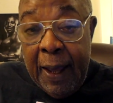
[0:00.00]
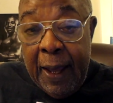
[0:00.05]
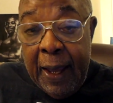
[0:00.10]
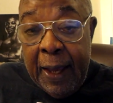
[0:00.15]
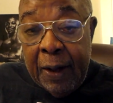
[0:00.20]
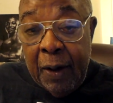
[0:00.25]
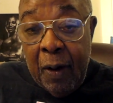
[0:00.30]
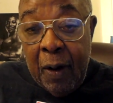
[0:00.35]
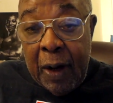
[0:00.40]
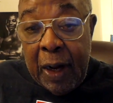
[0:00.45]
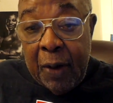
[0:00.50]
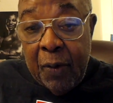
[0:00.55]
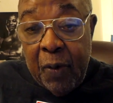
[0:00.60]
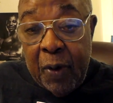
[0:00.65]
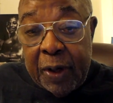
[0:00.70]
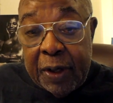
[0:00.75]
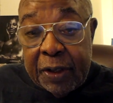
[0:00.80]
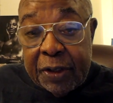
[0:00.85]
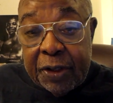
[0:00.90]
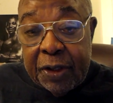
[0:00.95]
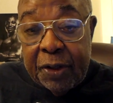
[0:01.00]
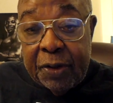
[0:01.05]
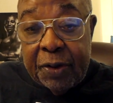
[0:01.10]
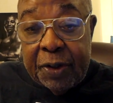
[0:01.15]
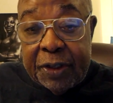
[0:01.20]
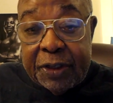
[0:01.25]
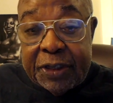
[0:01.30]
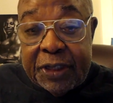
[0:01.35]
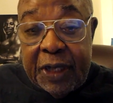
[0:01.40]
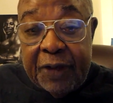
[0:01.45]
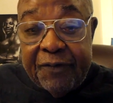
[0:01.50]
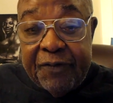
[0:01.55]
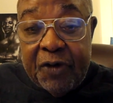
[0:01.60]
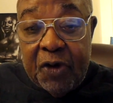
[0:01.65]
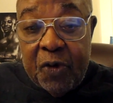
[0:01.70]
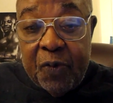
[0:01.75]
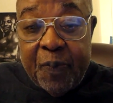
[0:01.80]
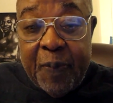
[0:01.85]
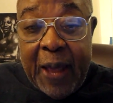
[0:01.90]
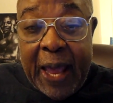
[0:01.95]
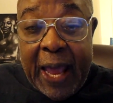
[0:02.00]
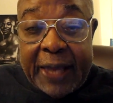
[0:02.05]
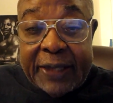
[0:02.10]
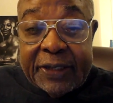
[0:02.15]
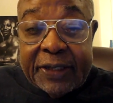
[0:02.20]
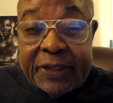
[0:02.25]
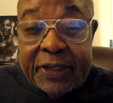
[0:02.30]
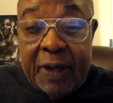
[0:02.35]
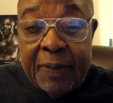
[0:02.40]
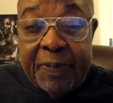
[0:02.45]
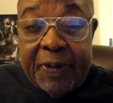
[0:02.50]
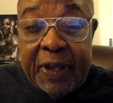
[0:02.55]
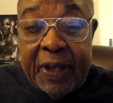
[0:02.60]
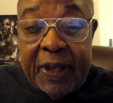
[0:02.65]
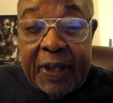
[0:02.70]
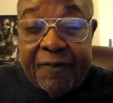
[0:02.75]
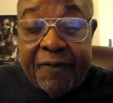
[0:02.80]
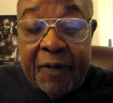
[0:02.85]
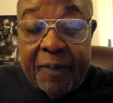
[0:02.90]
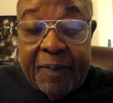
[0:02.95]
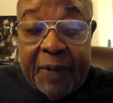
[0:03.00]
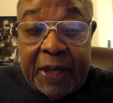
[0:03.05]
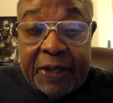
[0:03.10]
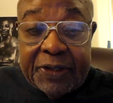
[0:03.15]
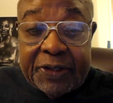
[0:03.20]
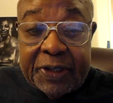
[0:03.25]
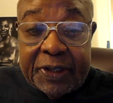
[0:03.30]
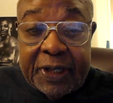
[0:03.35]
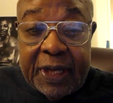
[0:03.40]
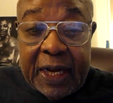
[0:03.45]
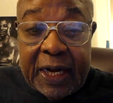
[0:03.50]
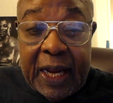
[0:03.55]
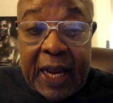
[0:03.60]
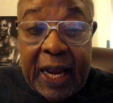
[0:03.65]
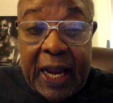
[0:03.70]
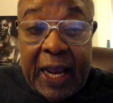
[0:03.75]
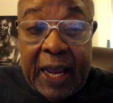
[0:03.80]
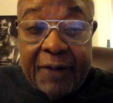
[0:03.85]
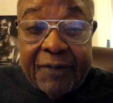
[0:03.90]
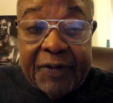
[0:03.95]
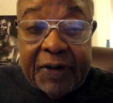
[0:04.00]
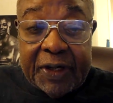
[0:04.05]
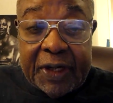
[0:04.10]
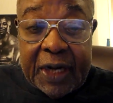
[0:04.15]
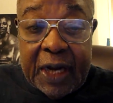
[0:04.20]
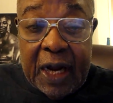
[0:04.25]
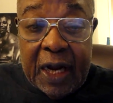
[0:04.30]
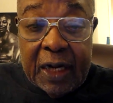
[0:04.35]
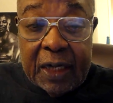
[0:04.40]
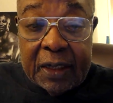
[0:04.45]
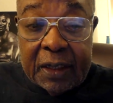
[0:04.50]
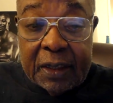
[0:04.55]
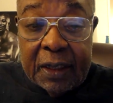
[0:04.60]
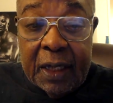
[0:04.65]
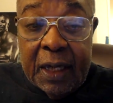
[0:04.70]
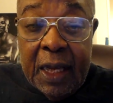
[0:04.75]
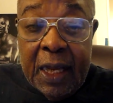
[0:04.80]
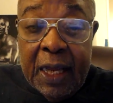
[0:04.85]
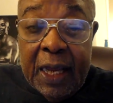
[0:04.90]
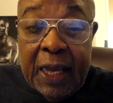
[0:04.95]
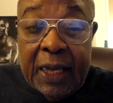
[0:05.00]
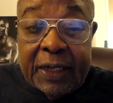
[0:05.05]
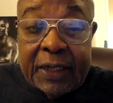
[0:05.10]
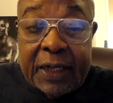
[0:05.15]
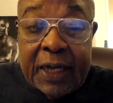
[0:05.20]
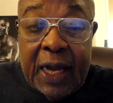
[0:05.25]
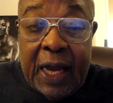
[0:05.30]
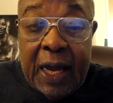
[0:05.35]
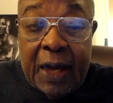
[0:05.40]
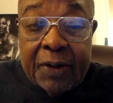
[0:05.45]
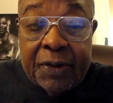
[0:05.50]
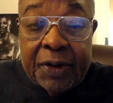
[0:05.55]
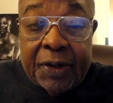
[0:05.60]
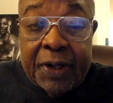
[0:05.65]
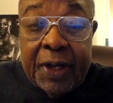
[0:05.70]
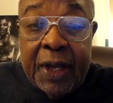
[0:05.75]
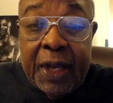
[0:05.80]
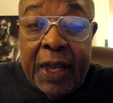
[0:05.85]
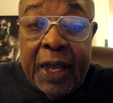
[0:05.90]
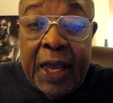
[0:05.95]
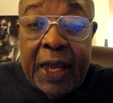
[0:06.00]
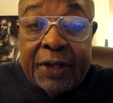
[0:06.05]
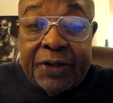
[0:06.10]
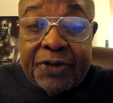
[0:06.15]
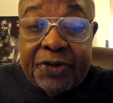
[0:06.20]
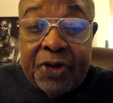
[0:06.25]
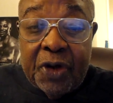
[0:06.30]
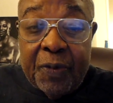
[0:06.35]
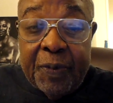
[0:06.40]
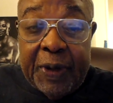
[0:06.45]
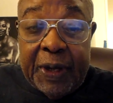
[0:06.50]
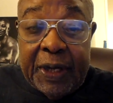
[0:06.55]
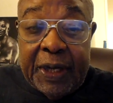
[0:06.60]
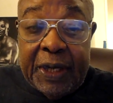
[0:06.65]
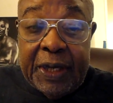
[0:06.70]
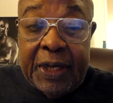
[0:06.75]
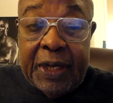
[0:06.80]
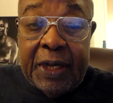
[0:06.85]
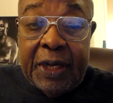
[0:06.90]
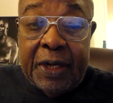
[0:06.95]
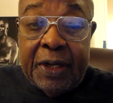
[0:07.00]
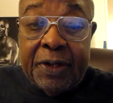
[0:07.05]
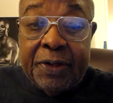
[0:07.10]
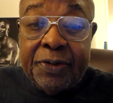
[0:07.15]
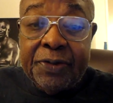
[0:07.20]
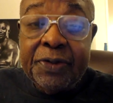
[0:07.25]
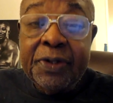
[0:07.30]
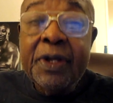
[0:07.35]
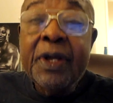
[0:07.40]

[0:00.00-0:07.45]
And all I want to do is give you back some of the information that I have encountered in so many years.